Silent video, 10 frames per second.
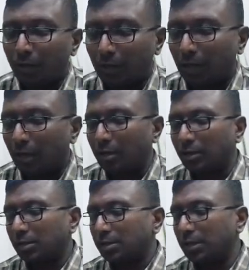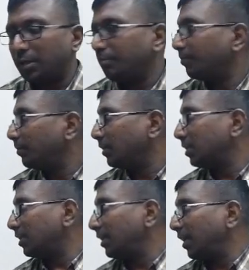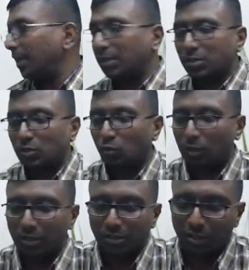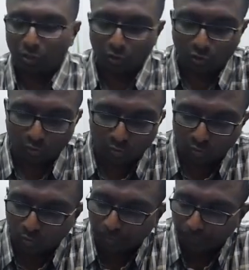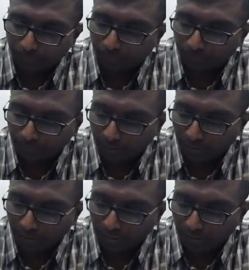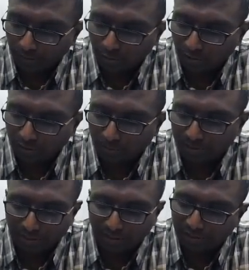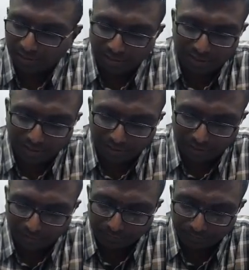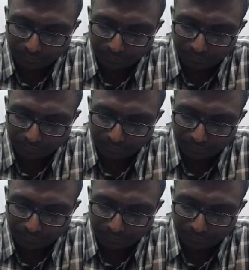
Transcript: Yeah, see this Ind AS 102 actually speaking easy standard.